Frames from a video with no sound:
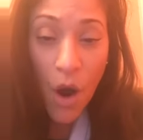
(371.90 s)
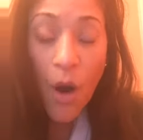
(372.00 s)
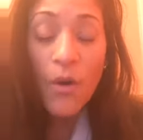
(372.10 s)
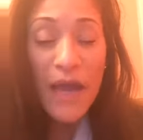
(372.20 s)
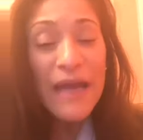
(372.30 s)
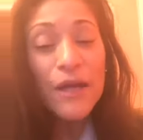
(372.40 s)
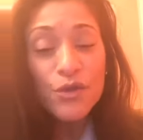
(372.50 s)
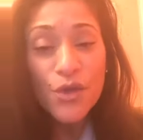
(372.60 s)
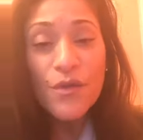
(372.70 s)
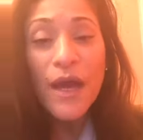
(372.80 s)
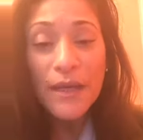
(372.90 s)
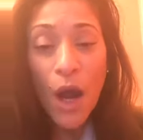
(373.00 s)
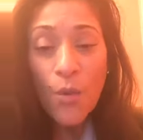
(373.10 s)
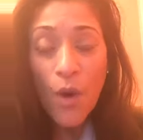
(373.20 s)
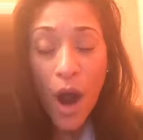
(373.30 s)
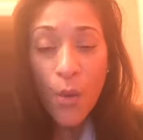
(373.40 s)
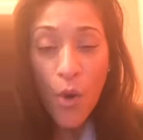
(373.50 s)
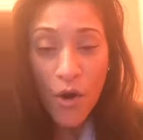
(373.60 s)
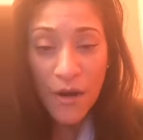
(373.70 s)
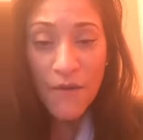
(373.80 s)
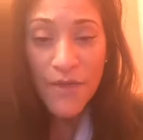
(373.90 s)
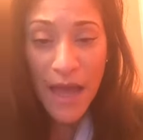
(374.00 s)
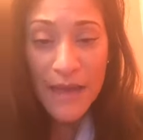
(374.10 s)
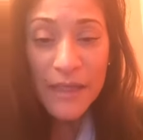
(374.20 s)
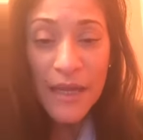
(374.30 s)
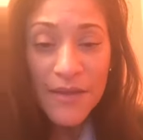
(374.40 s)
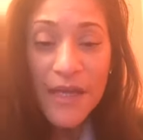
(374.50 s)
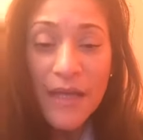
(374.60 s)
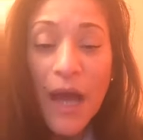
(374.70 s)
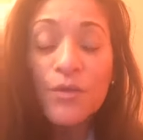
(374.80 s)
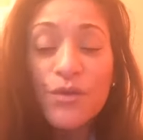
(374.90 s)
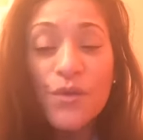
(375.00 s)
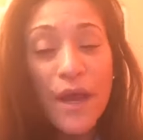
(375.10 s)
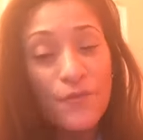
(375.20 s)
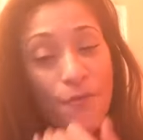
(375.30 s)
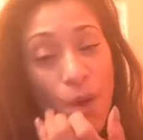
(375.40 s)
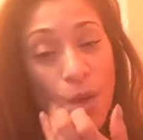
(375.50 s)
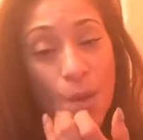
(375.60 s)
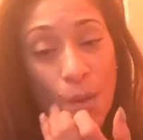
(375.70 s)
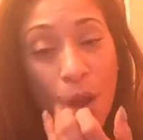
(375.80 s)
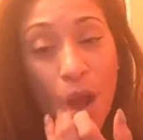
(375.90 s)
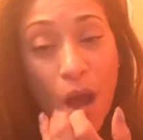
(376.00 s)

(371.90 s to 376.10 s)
Okay, I'll do that. I'll, I'll work on that and then I'll do that for you.